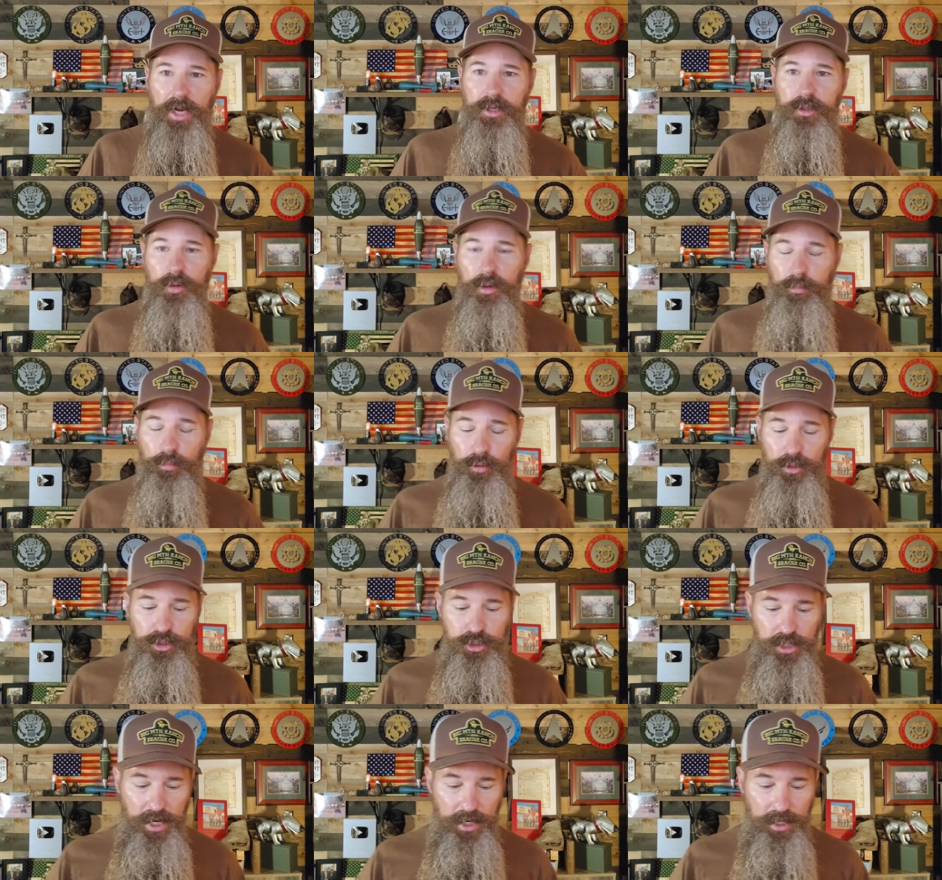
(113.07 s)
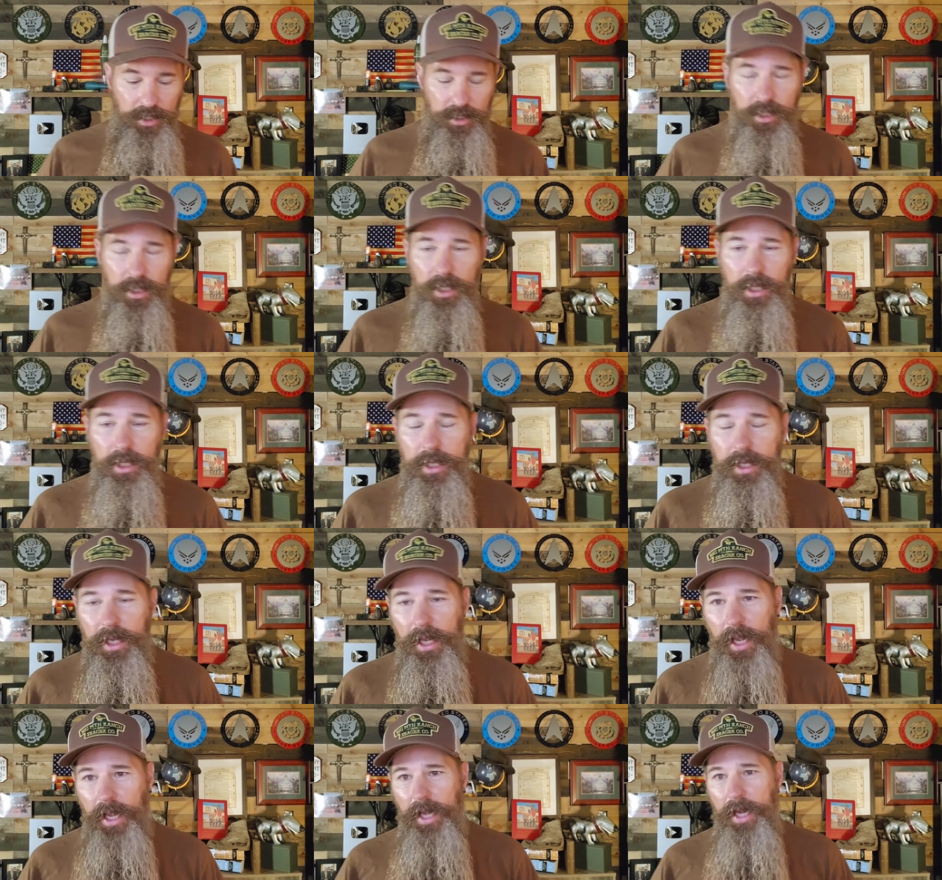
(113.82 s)
I do appreciate it.
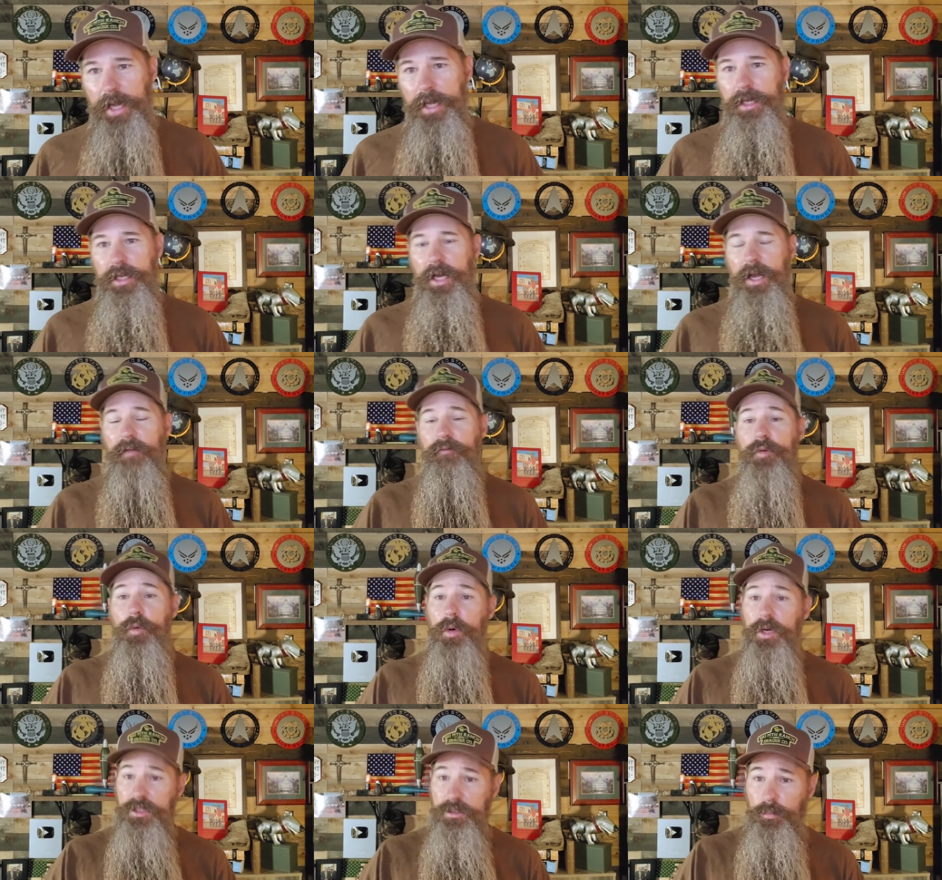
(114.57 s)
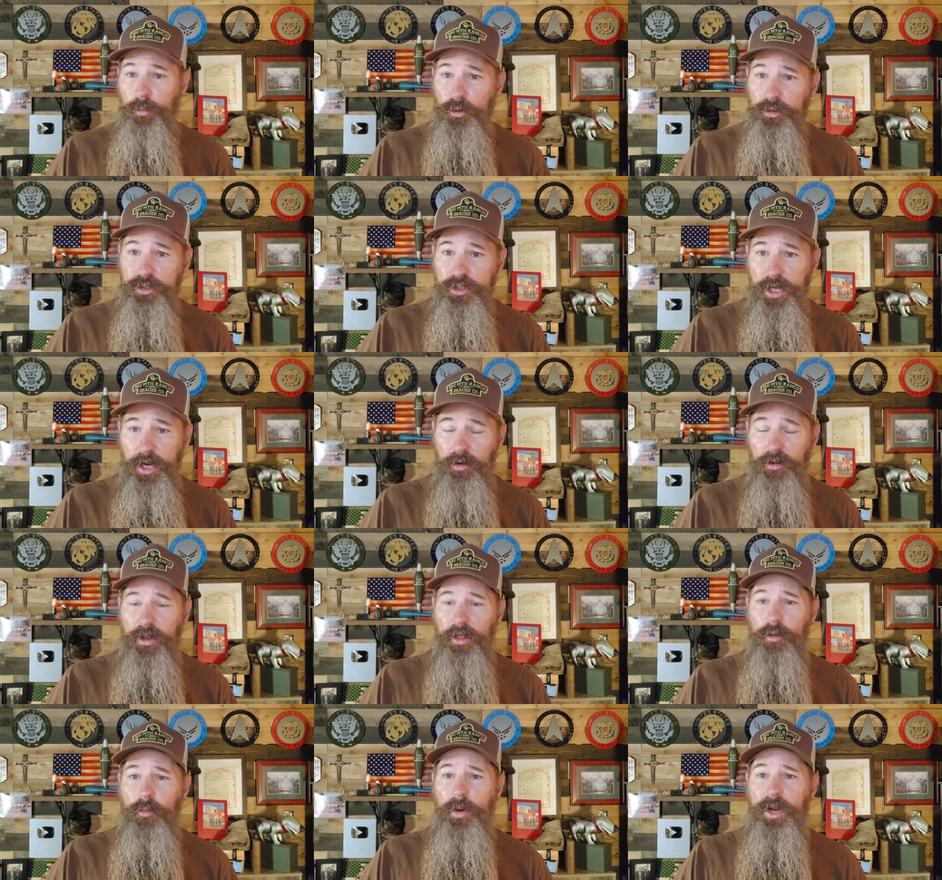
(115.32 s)
And uh, if you want to support the channel
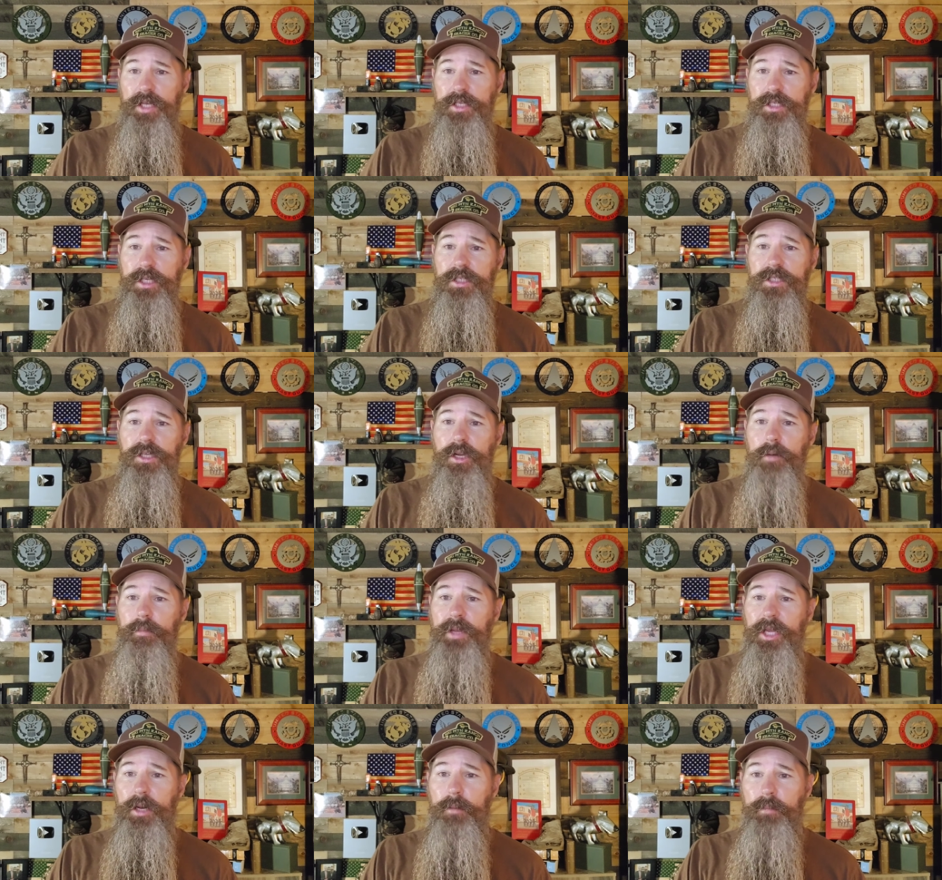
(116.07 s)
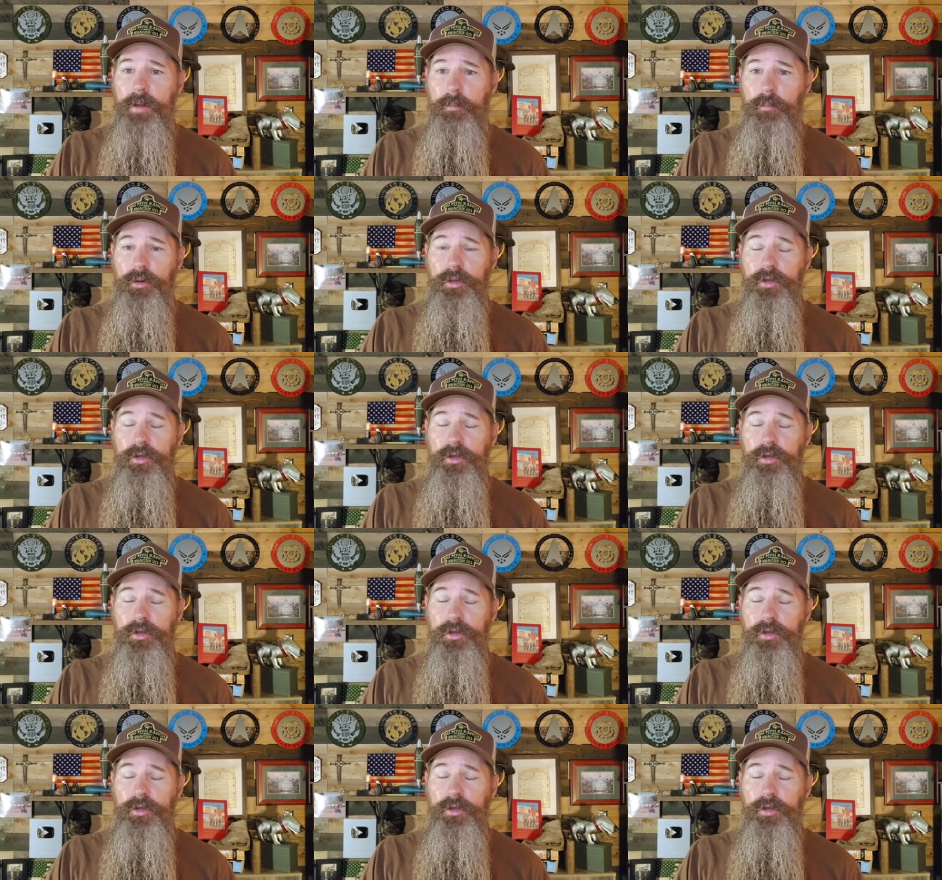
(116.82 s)
in other ways, consider being a member.